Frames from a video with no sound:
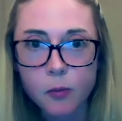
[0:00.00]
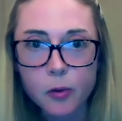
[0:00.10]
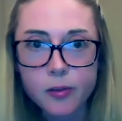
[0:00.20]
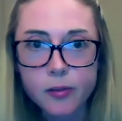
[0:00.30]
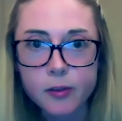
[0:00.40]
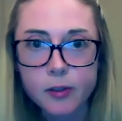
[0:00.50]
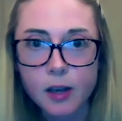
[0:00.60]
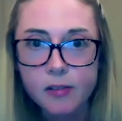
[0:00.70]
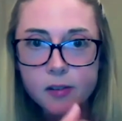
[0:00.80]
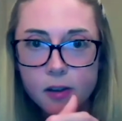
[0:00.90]
Ruth,
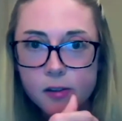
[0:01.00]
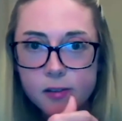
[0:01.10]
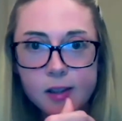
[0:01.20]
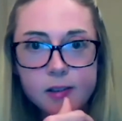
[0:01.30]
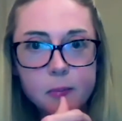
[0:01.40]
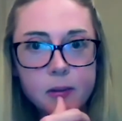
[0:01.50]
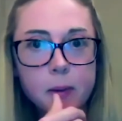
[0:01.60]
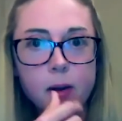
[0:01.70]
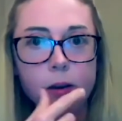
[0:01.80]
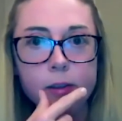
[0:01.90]
yes, can you say something
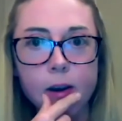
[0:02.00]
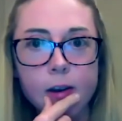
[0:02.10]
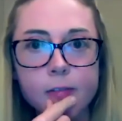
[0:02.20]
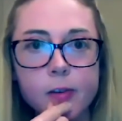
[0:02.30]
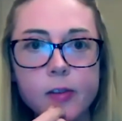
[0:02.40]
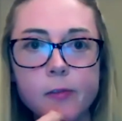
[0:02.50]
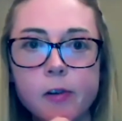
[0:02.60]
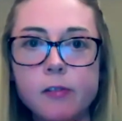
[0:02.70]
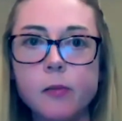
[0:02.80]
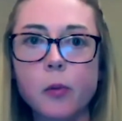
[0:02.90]
about how the Irish view in the
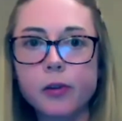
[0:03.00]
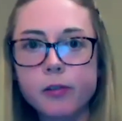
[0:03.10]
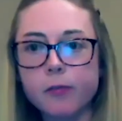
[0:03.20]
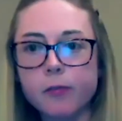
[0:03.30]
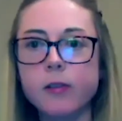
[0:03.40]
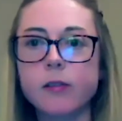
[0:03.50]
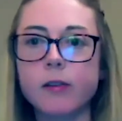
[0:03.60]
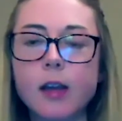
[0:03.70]
First World War has shifted?